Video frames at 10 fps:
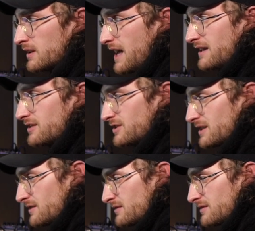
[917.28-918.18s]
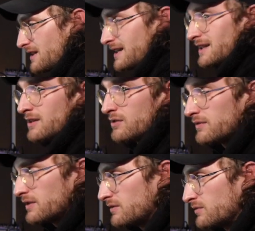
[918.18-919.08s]
energy and taking
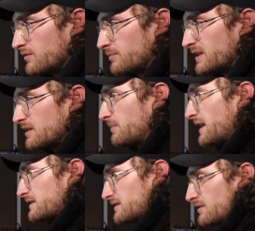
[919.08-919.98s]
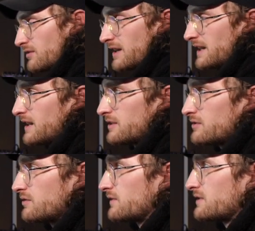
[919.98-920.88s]
over and being the best and all that kind of
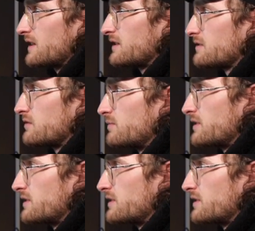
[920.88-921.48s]
stuff, because then it's super